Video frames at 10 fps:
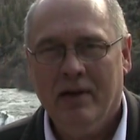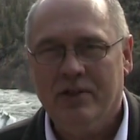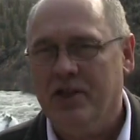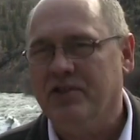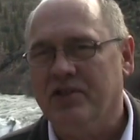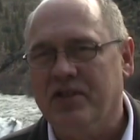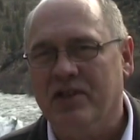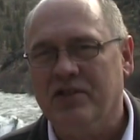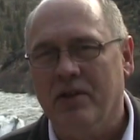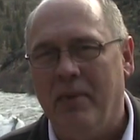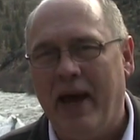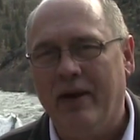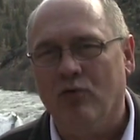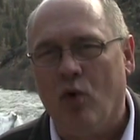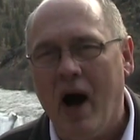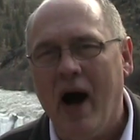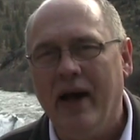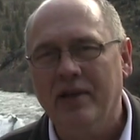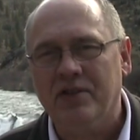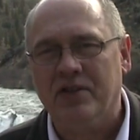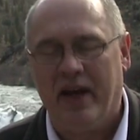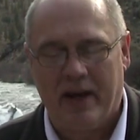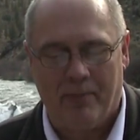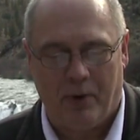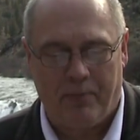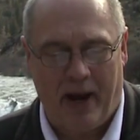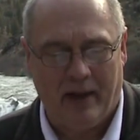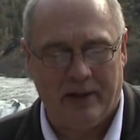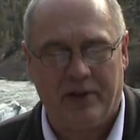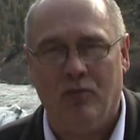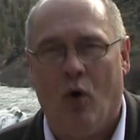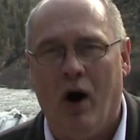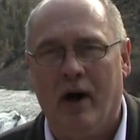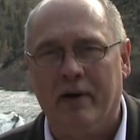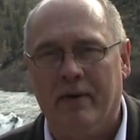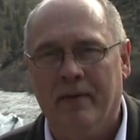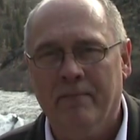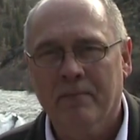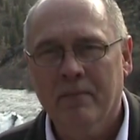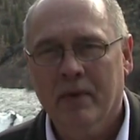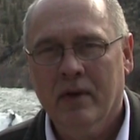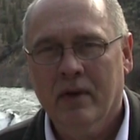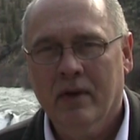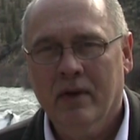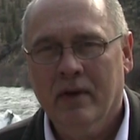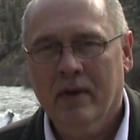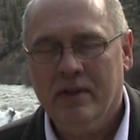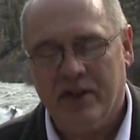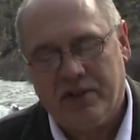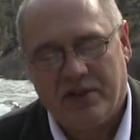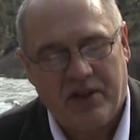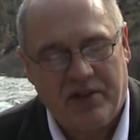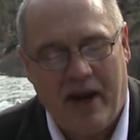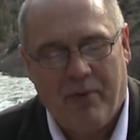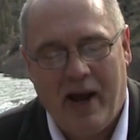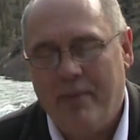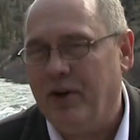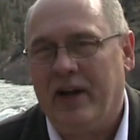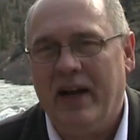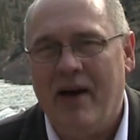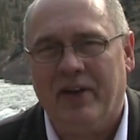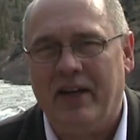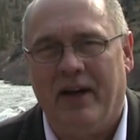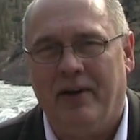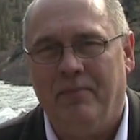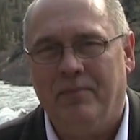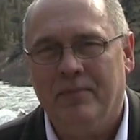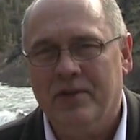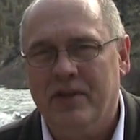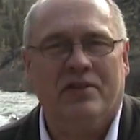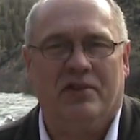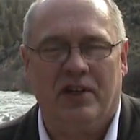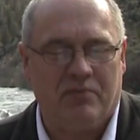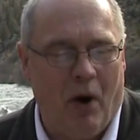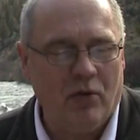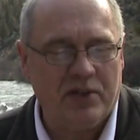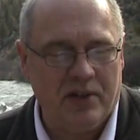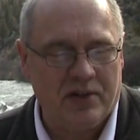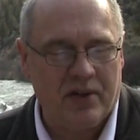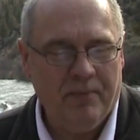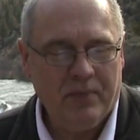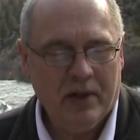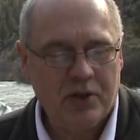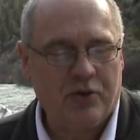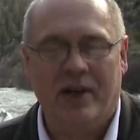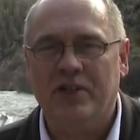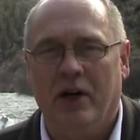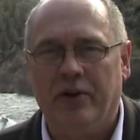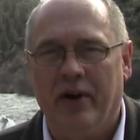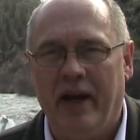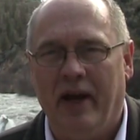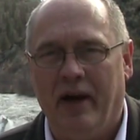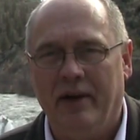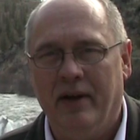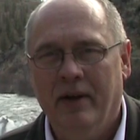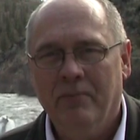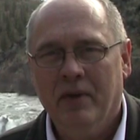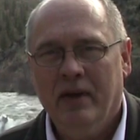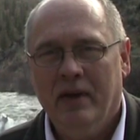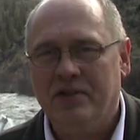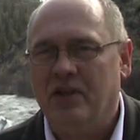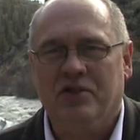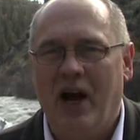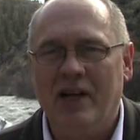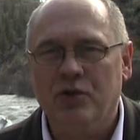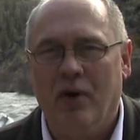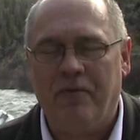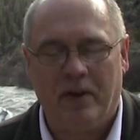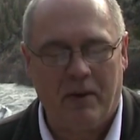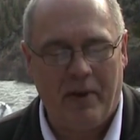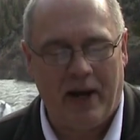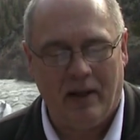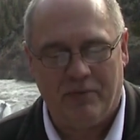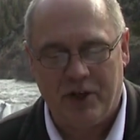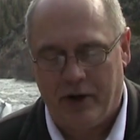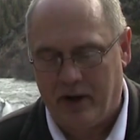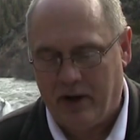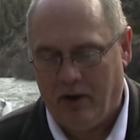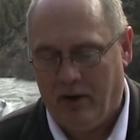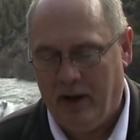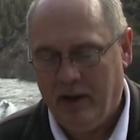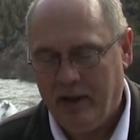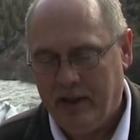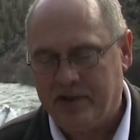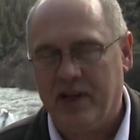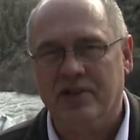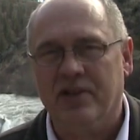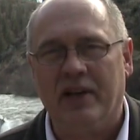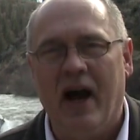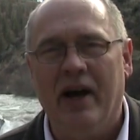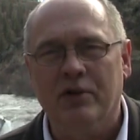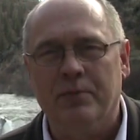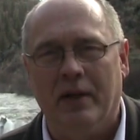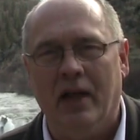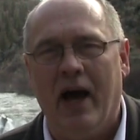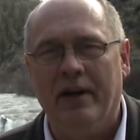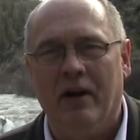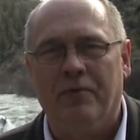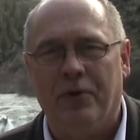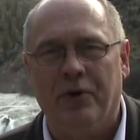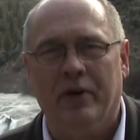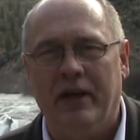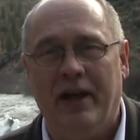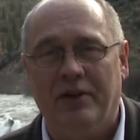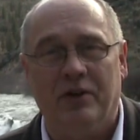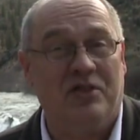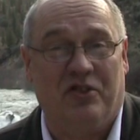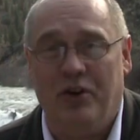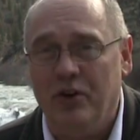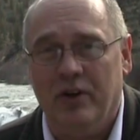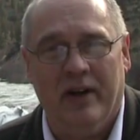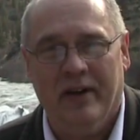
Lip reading: Jesus says to the man, rise, take up your pallet and walk. Jesus says, Abraham, you're going to have a kid. Jesus says, Moses, stretch out your hand. He says, Joshua fit the battle of Jericho. He says to the guy who's been lying there for 38 years, dude,